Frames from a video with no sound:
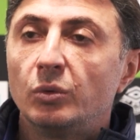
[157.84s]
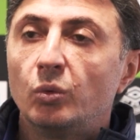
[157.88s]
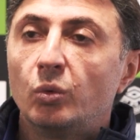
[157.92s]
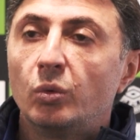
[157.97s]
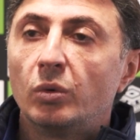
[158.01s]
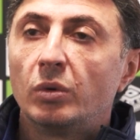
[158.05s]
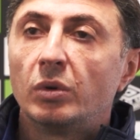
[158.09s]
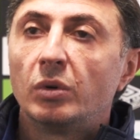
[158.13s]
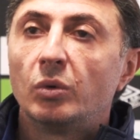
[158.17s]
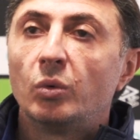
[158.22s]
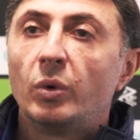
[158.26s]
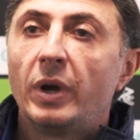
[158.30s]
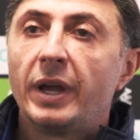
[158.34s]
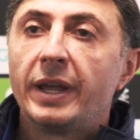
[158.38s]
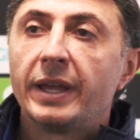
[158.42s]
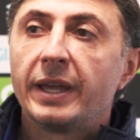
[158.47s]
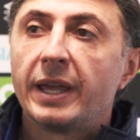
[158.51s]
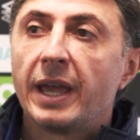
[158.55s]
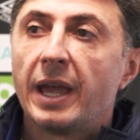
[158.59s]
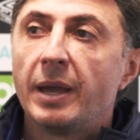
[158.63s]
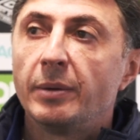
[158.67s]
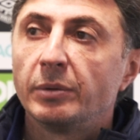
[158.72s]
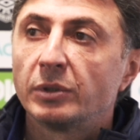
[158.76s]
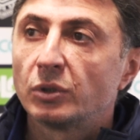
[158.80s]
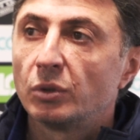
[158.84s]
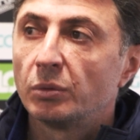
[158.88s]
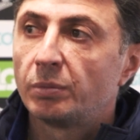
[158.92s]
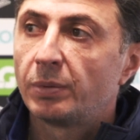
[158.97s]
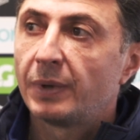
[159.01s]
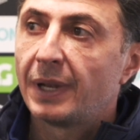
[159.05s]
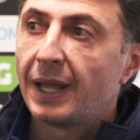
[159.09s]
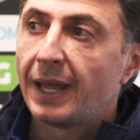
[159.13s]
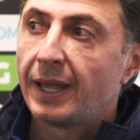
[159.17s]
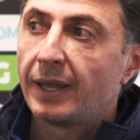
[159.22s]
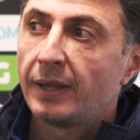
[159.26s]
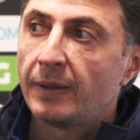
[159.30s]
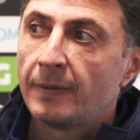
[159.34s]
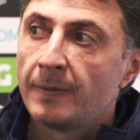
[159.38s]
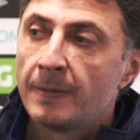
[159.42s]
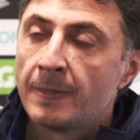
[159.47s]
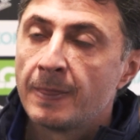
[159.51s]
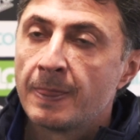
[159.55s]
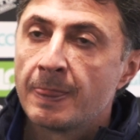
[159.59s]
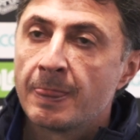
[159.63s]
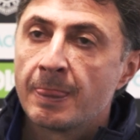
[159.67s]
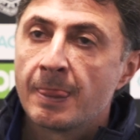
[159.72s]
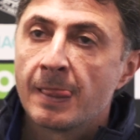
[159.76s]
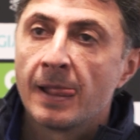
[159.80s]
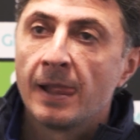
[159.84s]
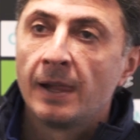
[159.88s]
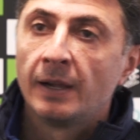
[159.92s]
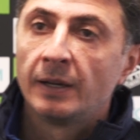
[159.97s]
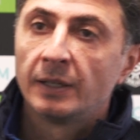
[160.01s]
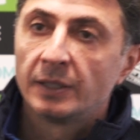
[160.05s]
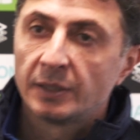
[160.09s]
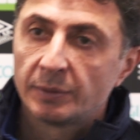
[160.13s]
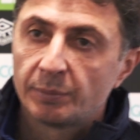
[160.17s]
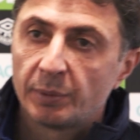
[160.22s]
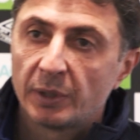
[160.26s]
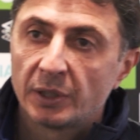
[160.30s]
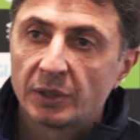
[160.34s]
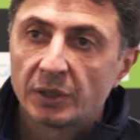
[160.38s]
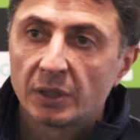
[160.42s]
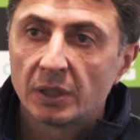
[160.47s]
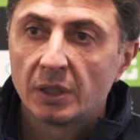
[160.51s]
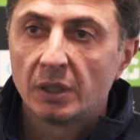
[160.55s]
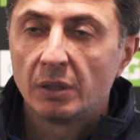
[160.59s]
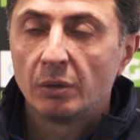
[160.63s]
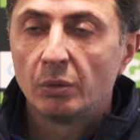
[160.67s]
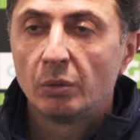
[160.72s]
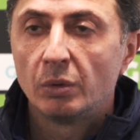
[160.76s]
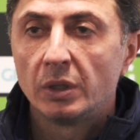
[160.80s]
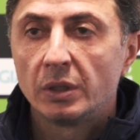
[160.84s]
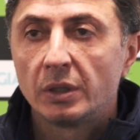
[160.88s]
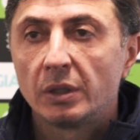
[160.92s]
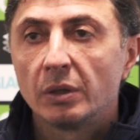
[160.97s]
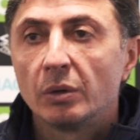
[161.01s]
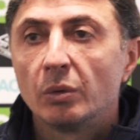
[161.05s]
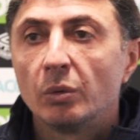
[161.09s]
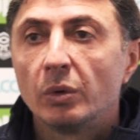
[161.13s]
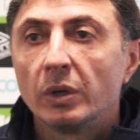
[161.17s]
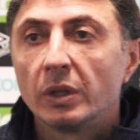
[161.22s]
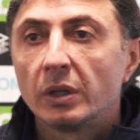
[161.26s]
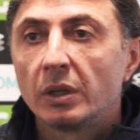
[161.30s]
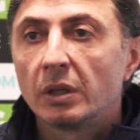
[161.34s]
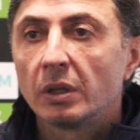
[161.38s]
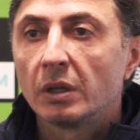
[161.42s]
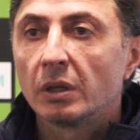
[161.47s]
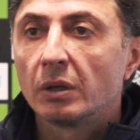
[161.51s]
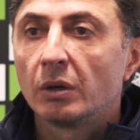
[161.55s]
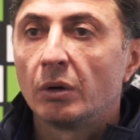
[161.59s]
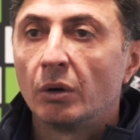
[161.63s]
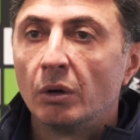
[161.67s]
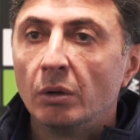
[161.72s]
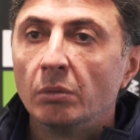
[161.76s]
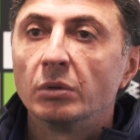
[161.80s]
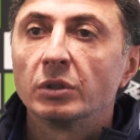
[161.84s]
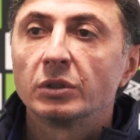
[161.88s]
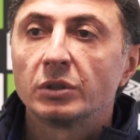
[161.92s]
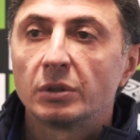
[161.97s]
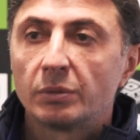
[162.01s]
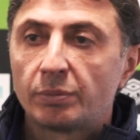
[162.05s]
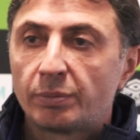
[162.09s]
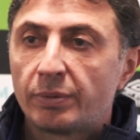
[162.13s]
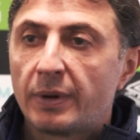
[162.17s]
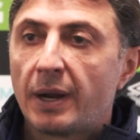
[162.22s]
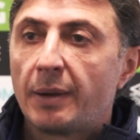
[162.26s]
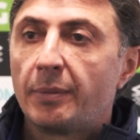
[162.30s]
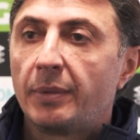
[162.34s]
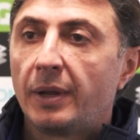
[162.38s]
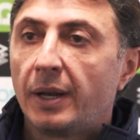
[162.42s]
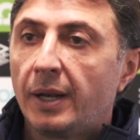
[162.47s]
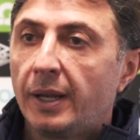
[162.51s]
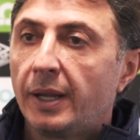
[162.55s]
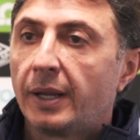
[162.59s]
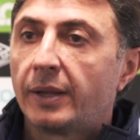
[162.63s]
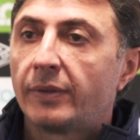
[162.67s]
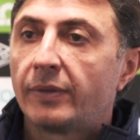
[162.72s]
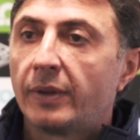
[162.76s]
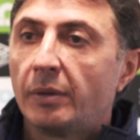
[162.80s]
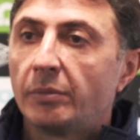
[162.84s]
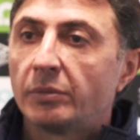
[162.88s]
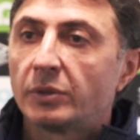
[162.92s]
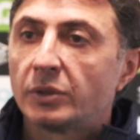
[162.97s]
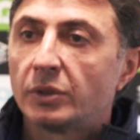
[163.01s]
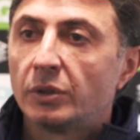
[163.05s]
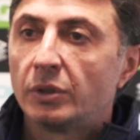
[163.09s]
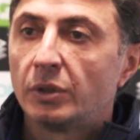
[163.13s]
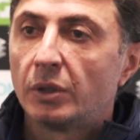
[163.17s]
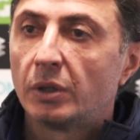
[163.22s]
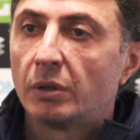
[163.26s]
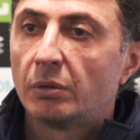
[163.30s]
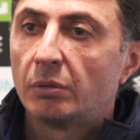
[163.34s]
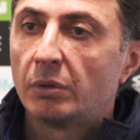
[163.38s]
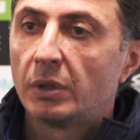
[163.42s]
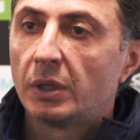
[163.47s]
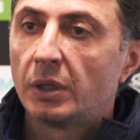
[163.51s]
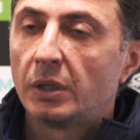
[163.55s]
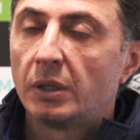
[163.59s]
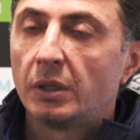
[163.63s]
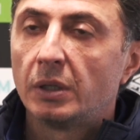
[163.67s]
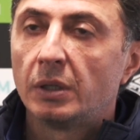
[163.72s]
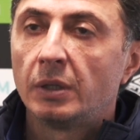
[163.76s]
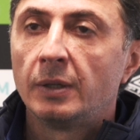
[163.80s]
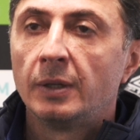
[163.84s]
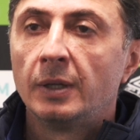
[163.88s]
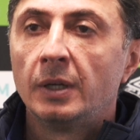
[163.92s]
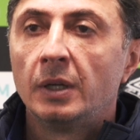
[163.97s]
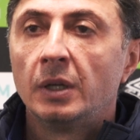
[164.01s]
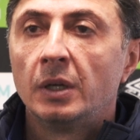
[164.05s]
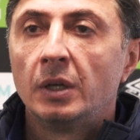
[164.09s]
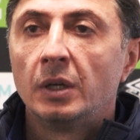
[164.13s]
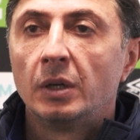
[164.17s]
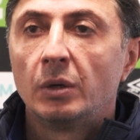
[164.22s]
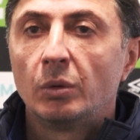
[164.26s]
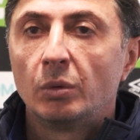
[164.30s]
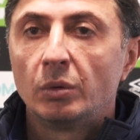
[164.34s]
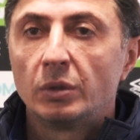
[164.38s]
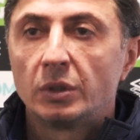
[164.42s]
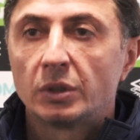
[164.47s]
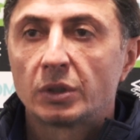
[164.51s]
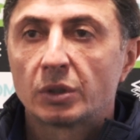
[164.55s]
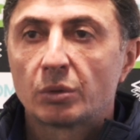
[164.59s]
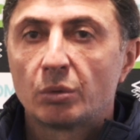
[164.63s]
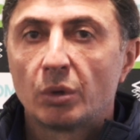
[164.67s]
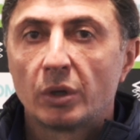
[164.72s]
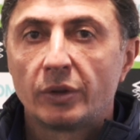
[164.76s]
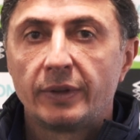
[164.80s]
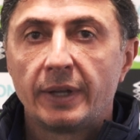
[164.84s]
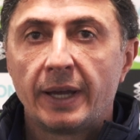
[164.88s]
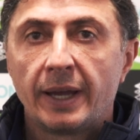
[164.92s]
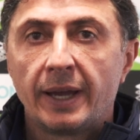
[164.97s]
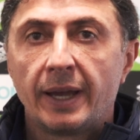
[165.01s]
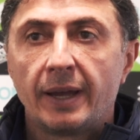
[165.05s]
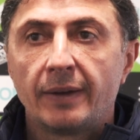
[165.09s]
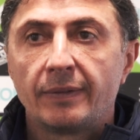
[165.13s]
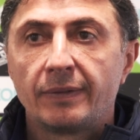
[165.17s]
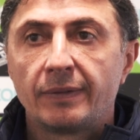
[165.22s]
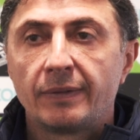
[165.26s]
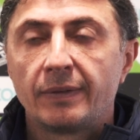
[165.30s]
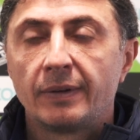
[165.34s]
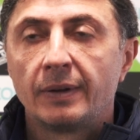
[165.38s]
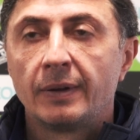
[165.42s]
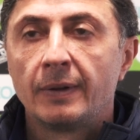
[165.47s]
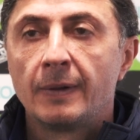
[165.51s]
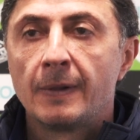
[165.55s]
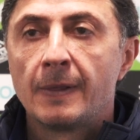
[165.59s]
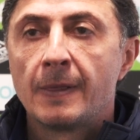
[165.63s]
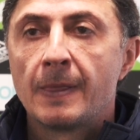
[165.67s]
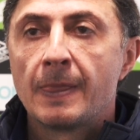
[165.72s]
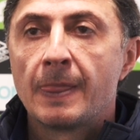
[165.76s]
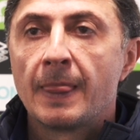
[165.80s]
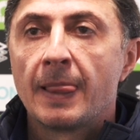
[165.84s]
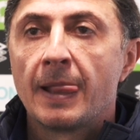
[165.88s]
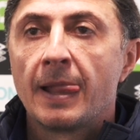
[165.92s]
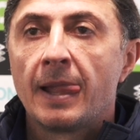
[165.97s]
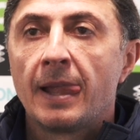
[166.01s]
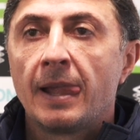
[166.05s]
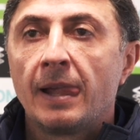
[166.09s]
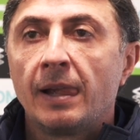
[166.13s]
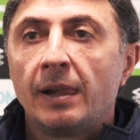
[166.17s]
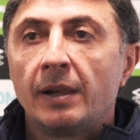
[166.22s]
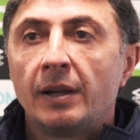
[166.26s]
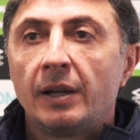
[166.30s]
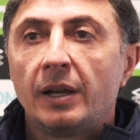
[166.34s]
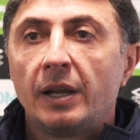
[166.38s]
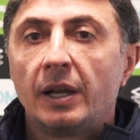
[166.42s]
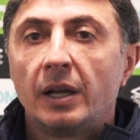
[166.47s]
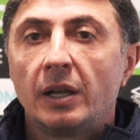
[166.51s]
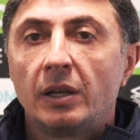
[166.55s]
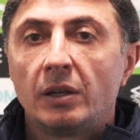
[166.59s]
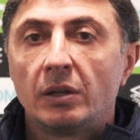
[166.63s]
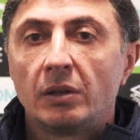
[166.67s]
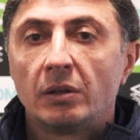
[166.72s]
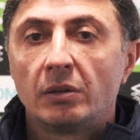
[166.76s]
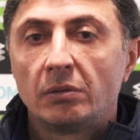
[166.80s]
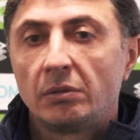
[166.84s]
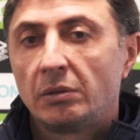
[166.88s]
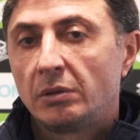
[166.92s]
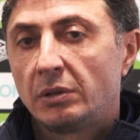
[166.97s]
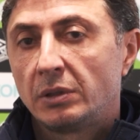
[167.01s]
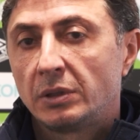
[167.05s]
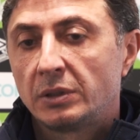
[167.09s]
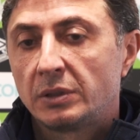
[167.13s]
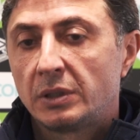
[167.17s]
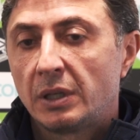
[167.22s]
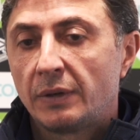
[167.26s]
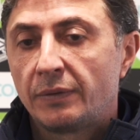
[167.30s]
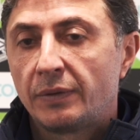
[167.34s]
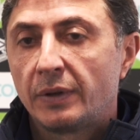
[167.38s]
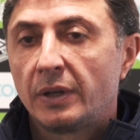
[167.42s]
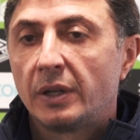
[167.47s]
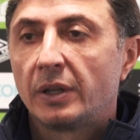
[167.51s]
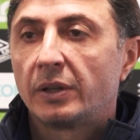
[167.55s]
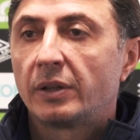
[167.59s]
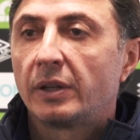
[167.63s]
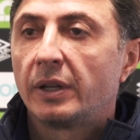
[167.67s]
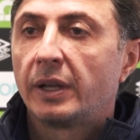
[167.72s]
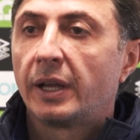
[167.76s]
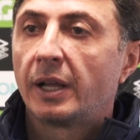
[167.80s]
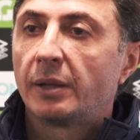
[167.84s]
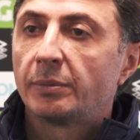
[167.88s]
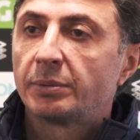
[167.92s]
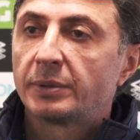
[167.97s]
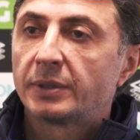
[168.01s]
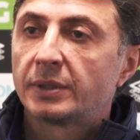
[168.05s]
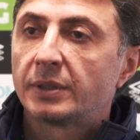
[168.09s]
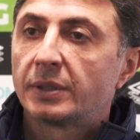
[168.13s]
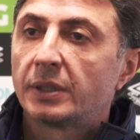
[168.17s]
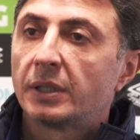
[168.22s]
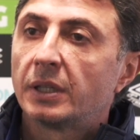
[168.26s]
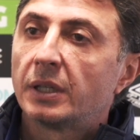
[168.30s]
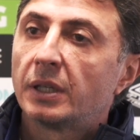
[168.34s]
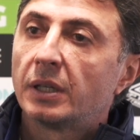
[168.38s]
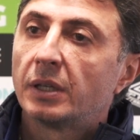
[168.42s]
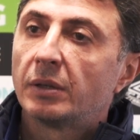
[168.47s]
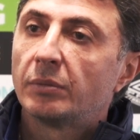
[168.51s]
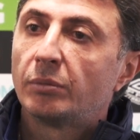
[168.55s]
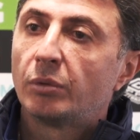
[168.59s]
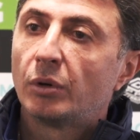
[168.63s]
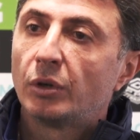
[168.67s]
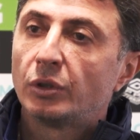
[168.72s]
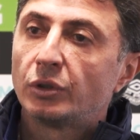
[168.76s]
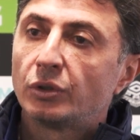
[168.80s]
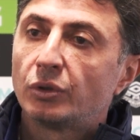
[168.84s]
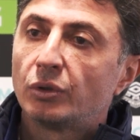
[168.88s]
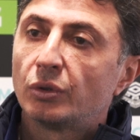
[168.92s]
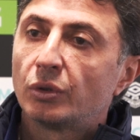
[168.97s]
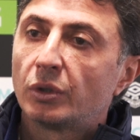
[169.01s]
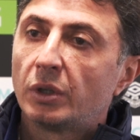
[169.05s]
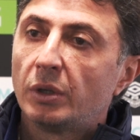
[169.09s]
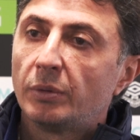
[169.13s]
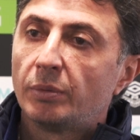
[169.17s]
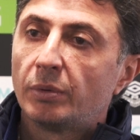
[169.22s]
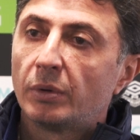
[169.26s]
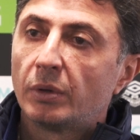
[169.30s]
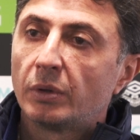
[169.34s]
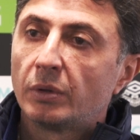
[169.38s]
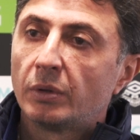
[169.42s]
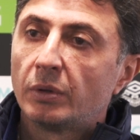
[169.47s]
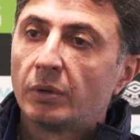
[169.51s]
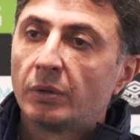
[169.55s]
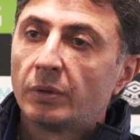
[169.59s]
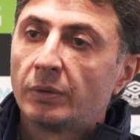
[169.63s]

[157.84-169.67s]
away games to play, especially with with almost the Premier League teams, you know, and uh, with the squad they have, and uh, it definitely helps uh, boys to keep on